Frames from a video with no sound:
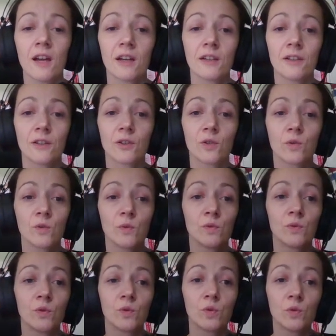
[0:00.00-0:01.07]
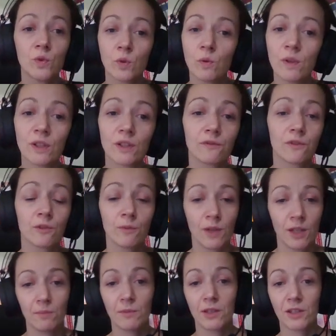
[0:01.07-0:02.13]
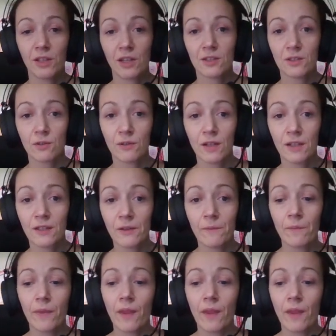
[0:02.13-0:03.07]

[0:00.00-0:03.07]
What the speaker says: who do it for many years already.